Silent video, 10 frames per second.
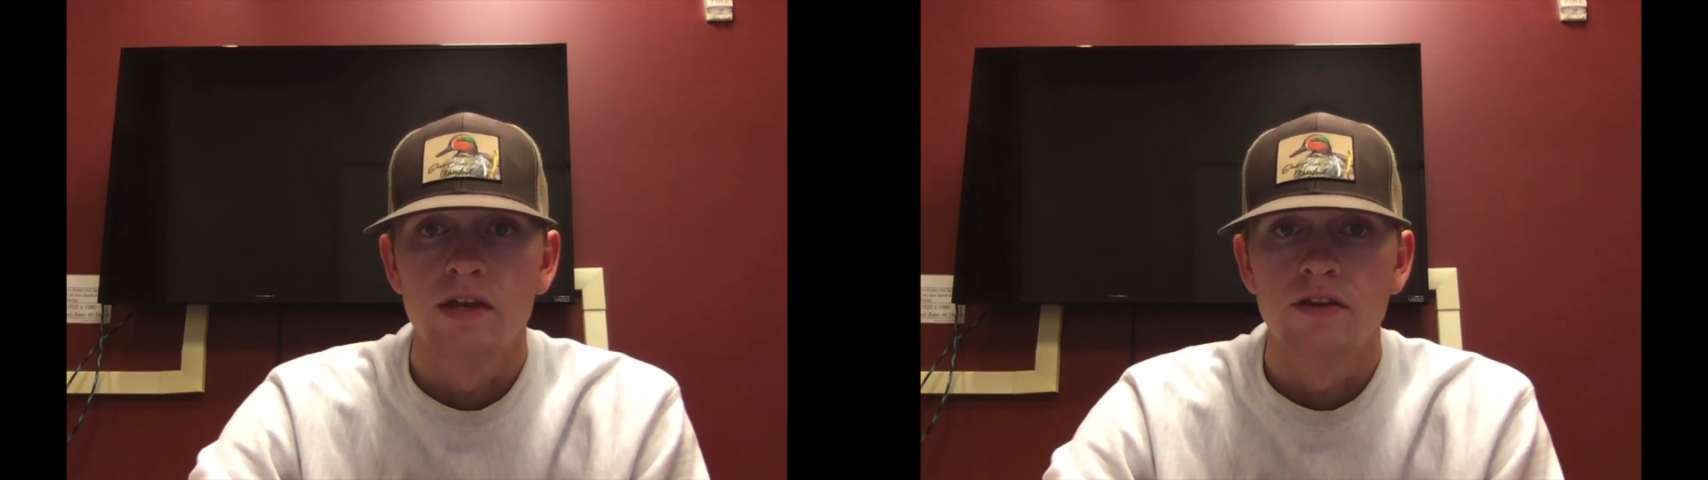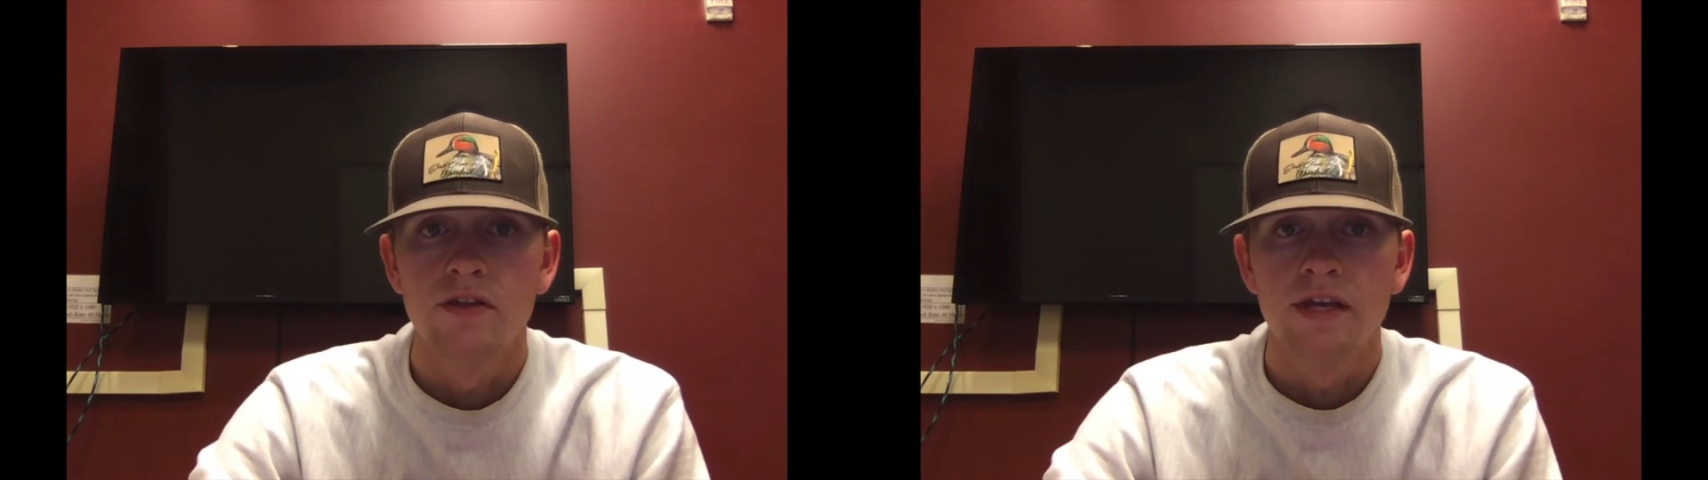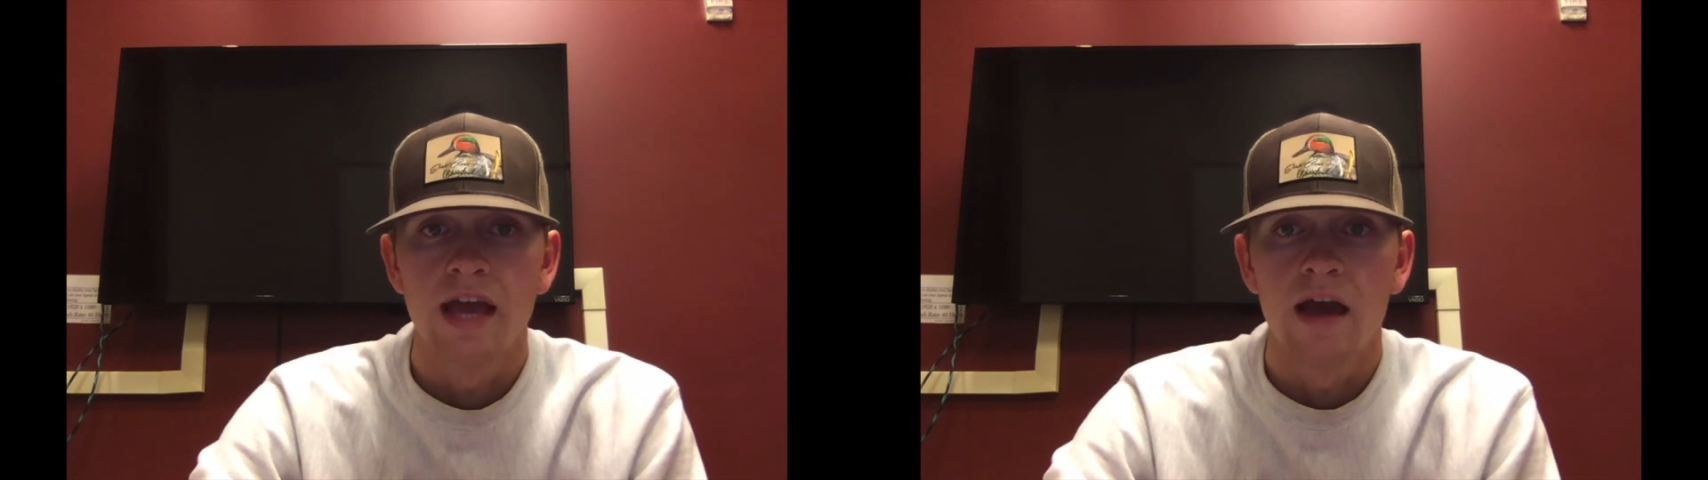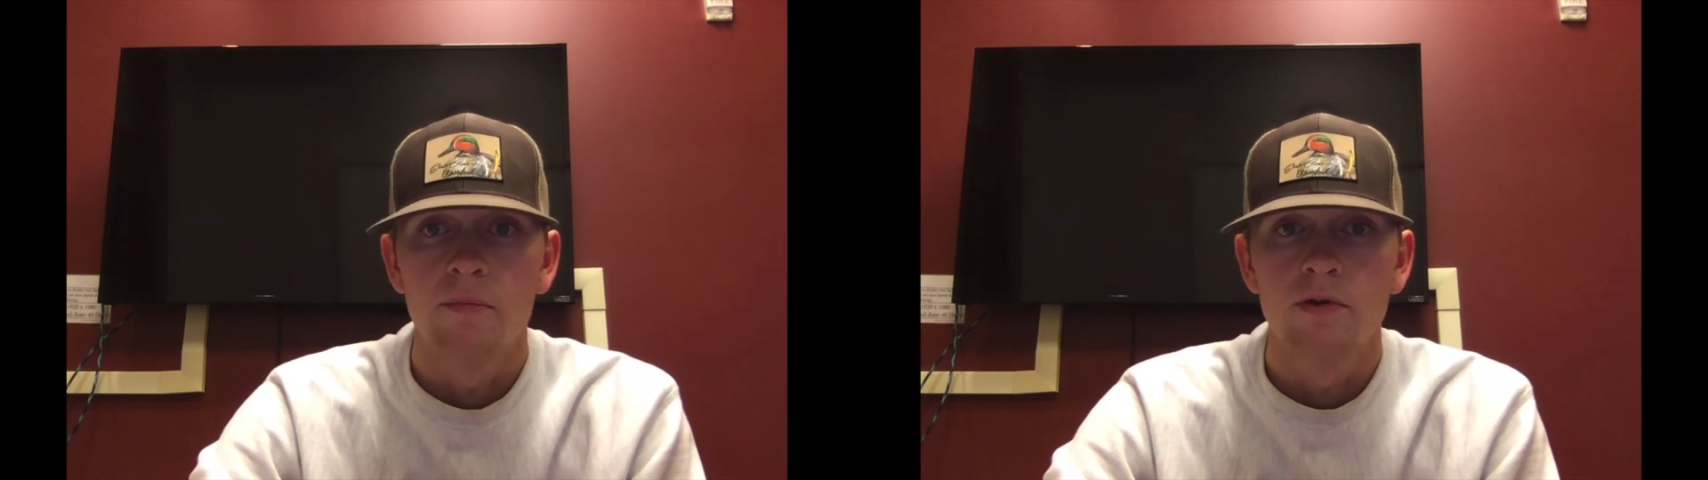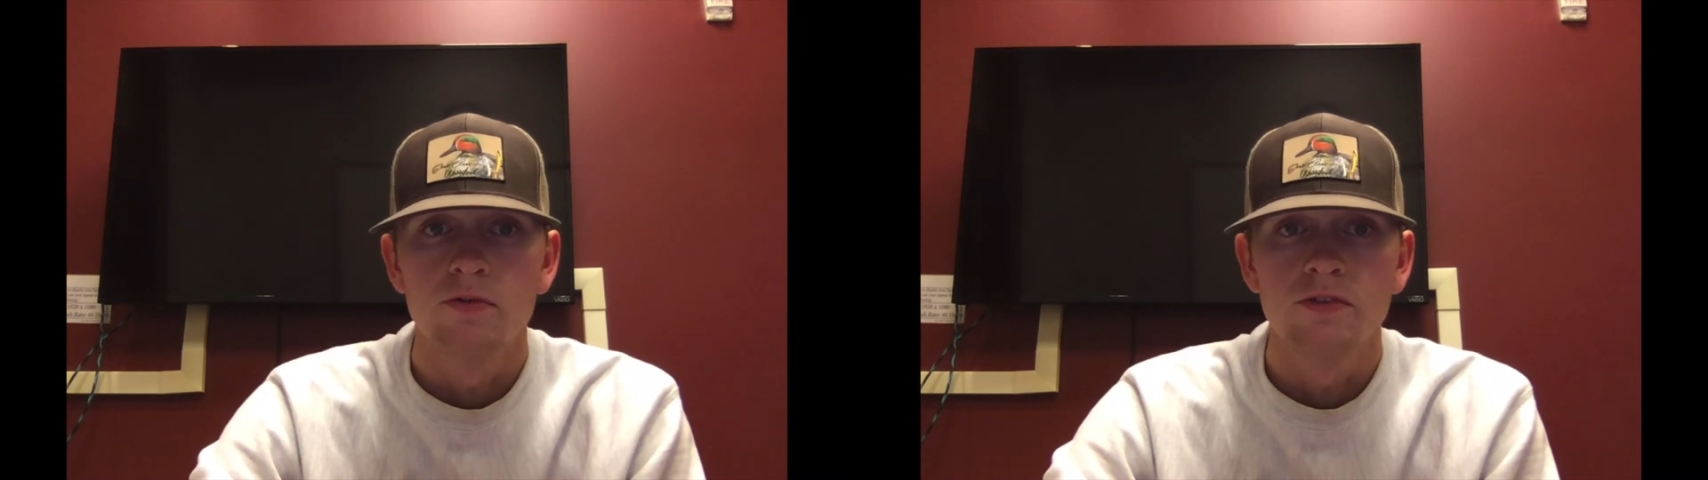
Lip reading: into the capital